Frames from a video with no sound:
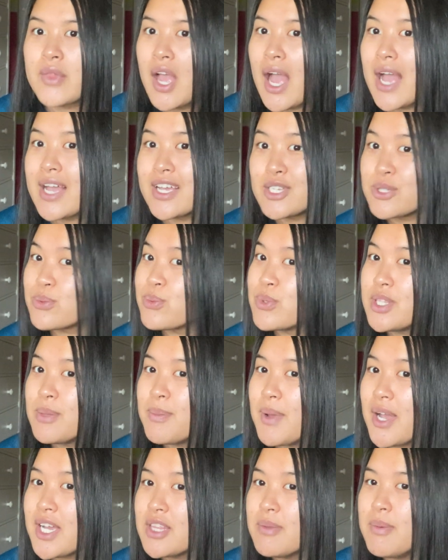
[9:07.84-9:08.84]
I guess read the
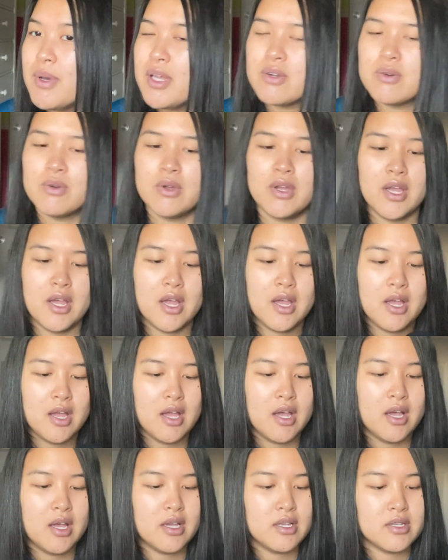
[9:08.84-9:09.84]
back of the bottle.
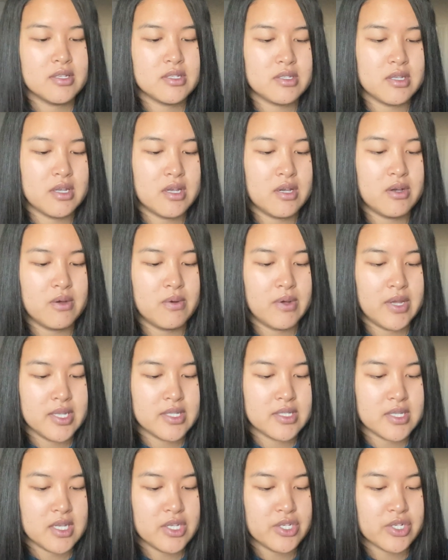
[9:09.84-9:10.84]
So
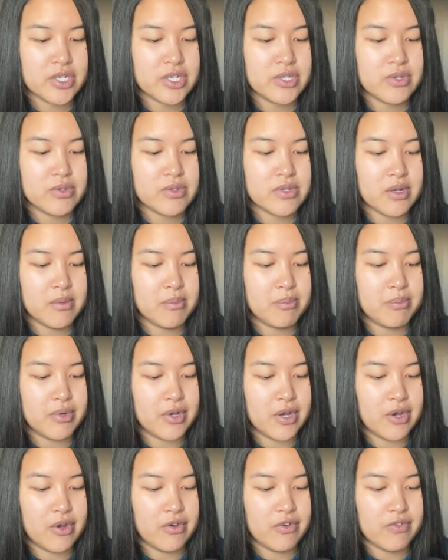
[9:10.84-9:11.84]
it says you can use it on
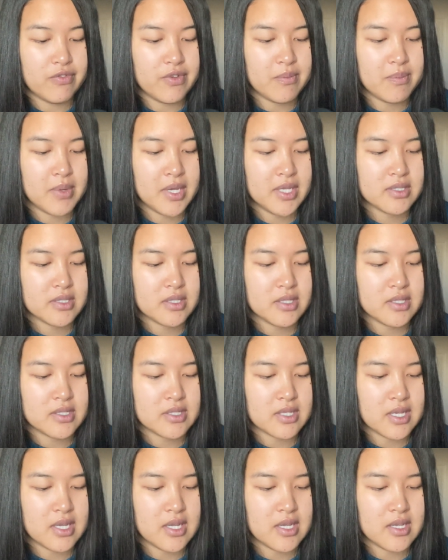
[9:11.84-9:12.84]
both. It basically
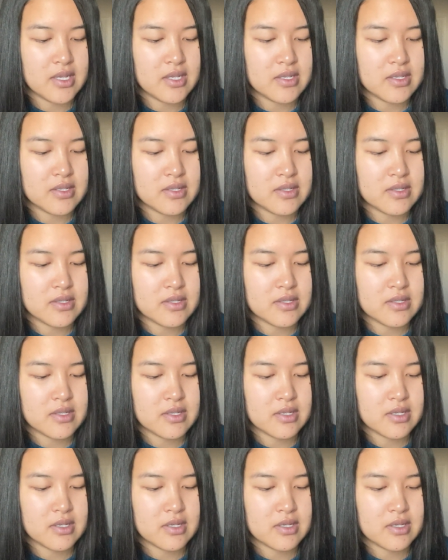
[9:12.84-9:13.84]
says,
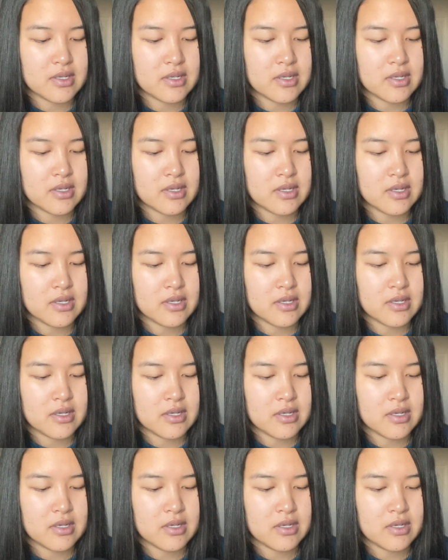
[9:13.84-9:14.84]

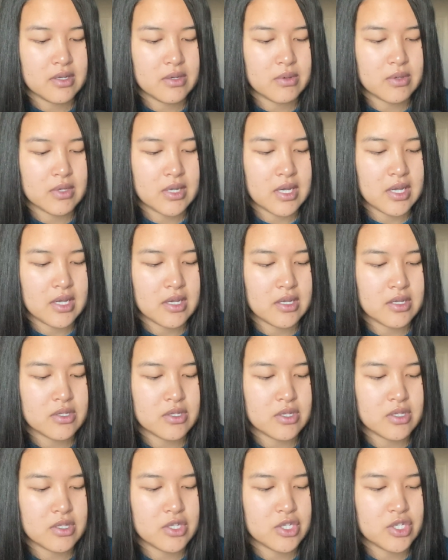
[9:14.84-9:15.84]
okay,
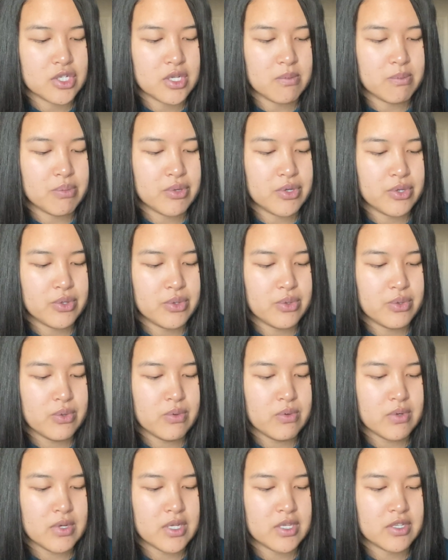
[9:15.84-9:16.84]
so the
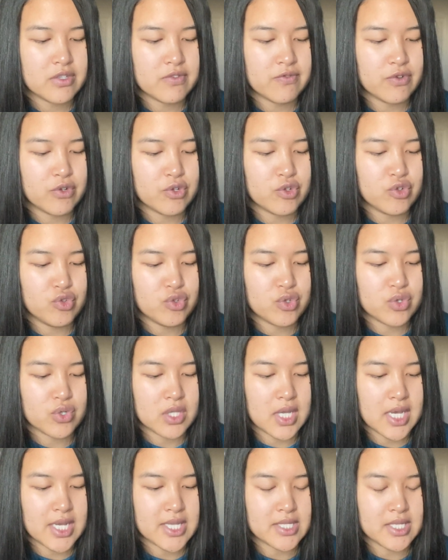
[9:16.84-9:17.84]
shampoo is for
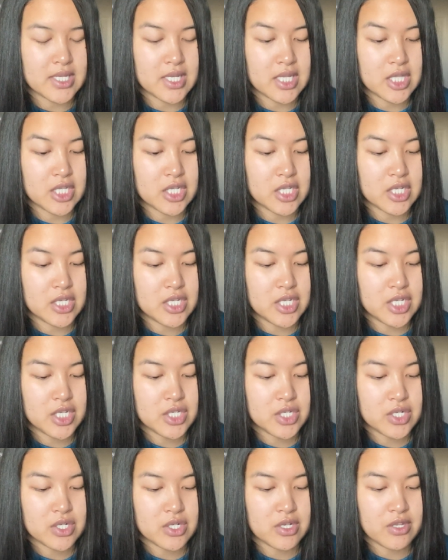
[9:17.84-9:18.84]
neutralizing and the
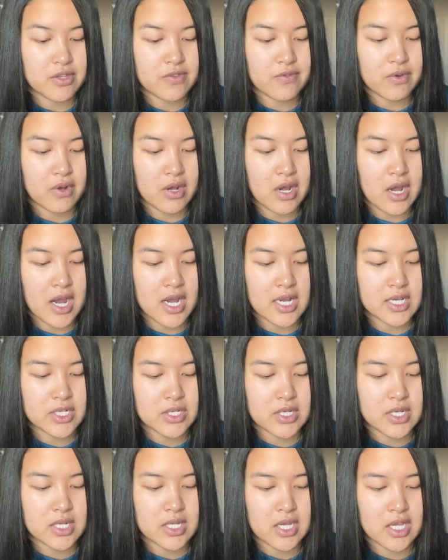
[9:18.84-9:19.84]
conditioner is for
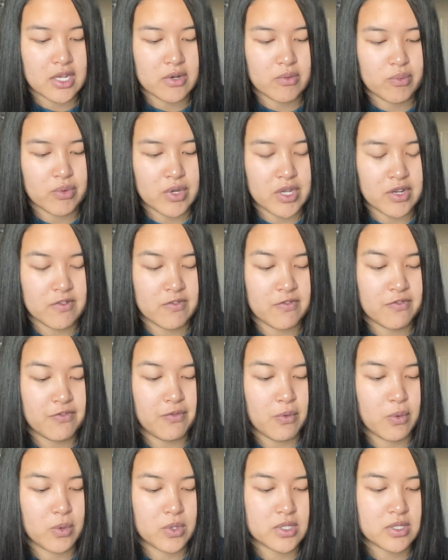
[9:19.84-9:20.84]
hydrating and
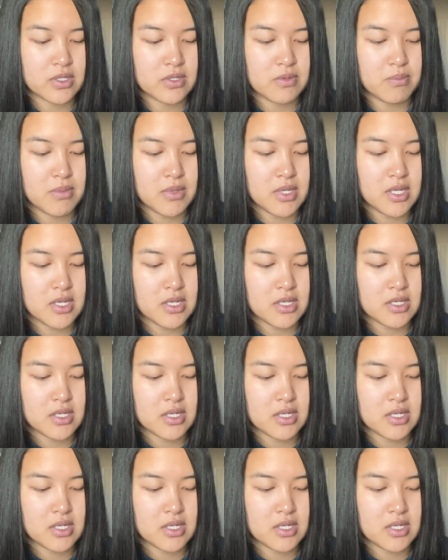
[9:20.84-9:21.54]
reinforcement.